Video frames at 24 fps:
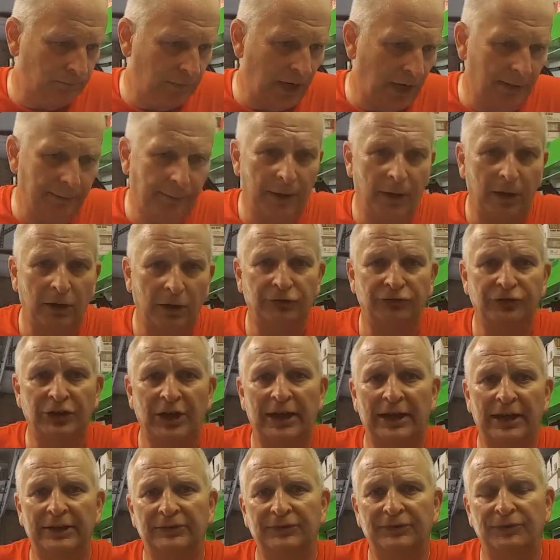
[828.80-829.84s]

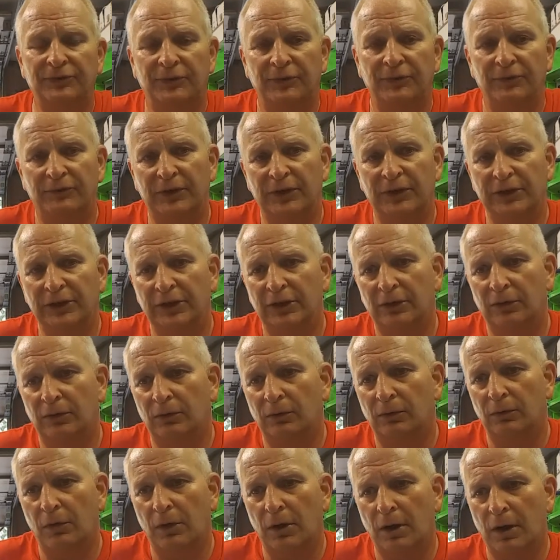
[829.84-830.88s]
apologize for the
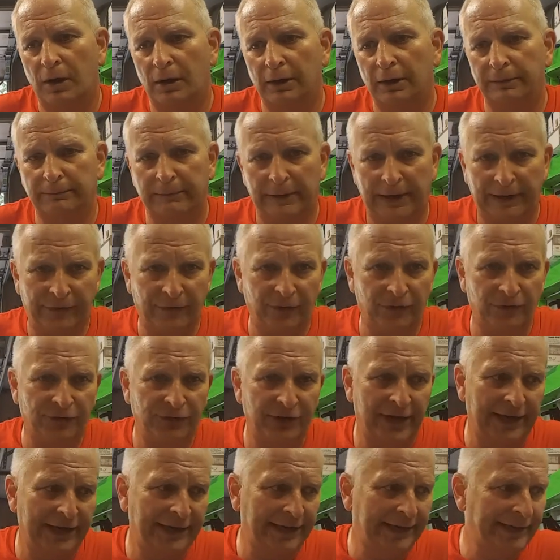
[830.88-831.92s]
video on
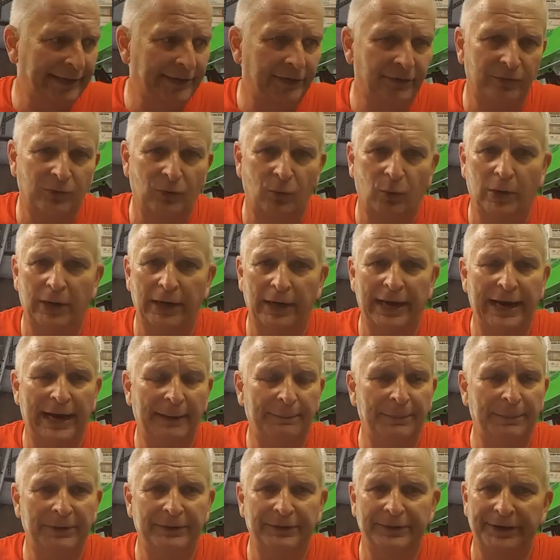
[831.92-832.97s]
Mother's Day. I don't know what
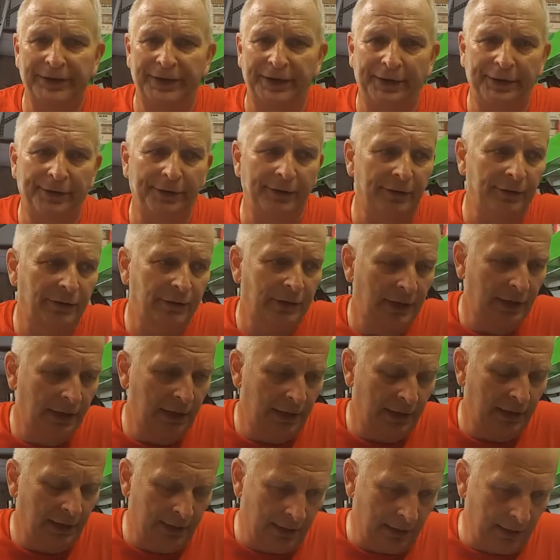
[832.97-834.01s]
happened there.
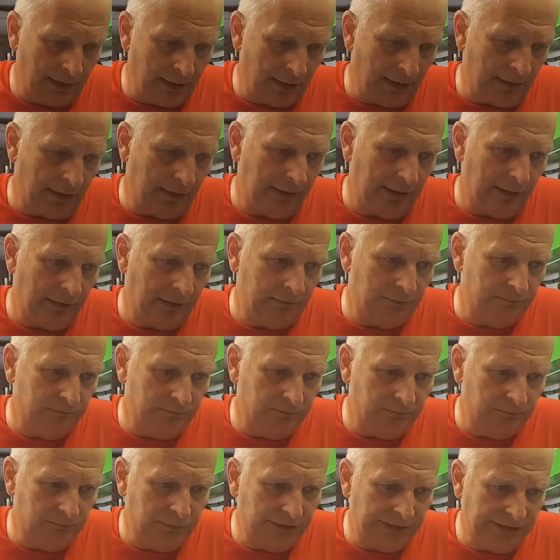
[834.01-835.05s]

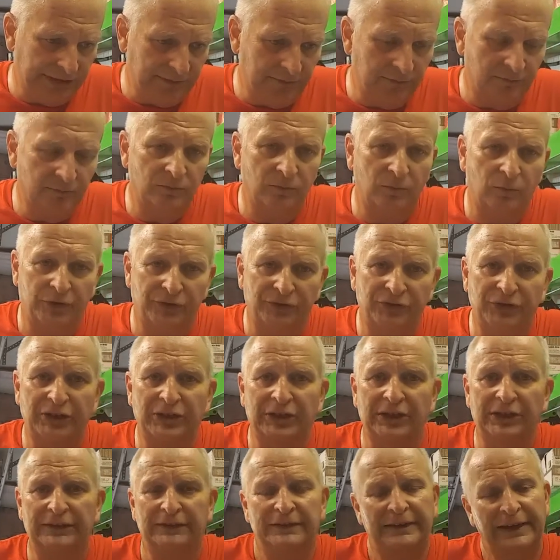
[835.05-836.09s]
But once
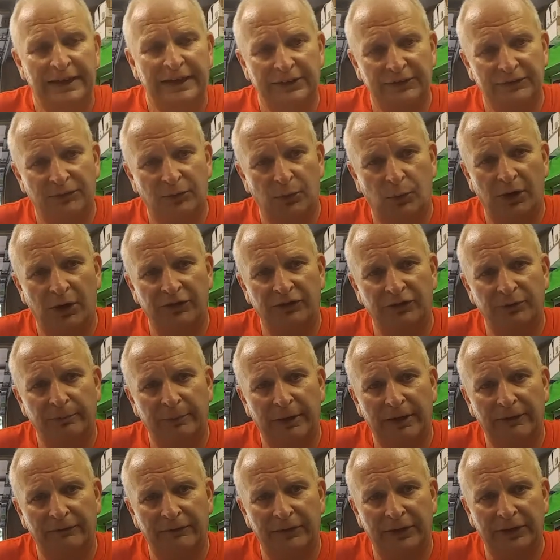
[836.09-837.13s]
again, thanks for
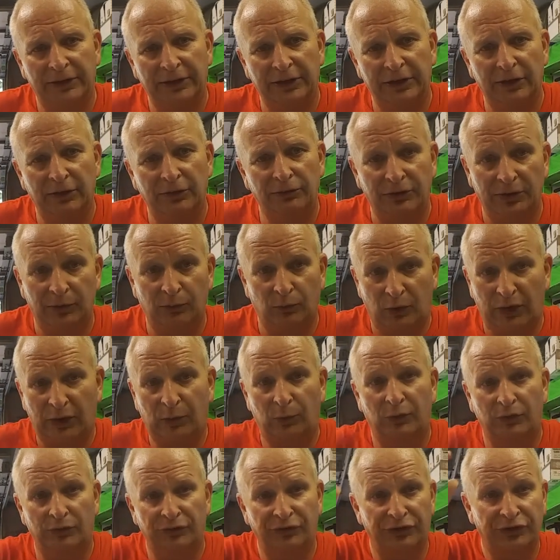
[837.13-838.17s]
watching my videos, and
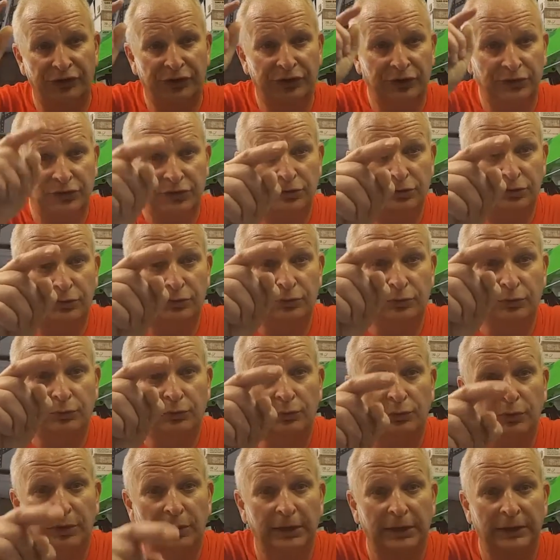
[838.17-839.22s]
we will see
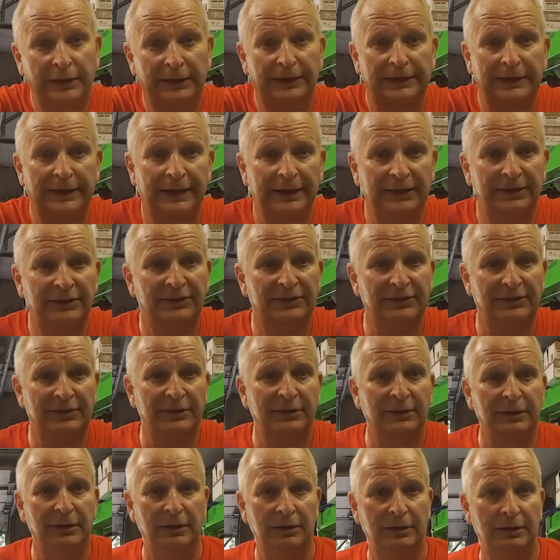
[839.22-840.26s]
you in the
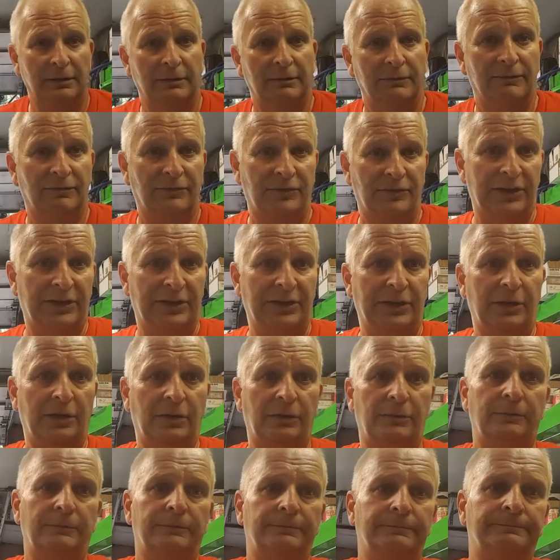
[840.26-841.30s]
next
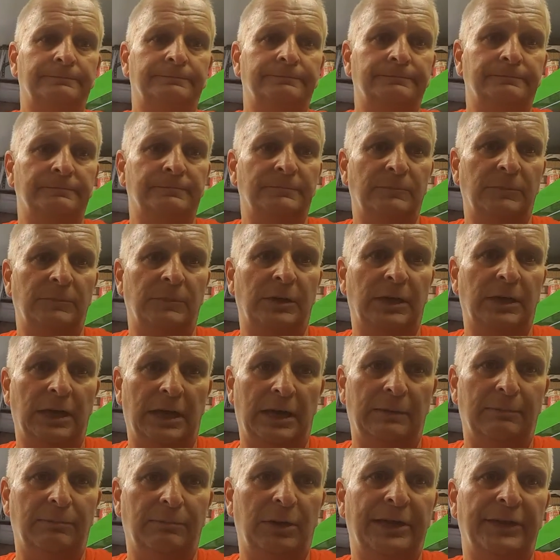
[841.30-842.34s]
video.
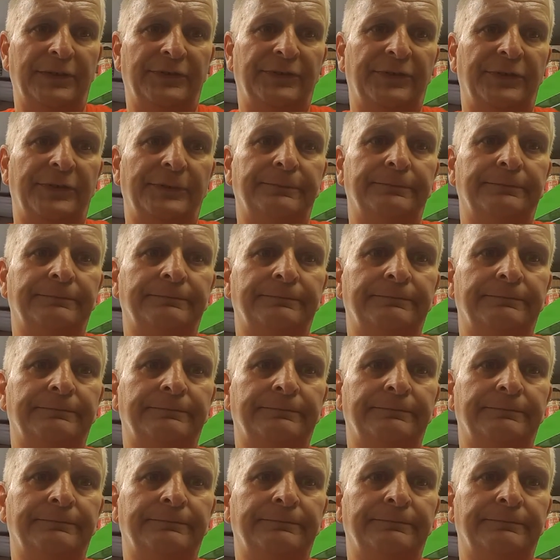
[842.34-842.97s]
God bless.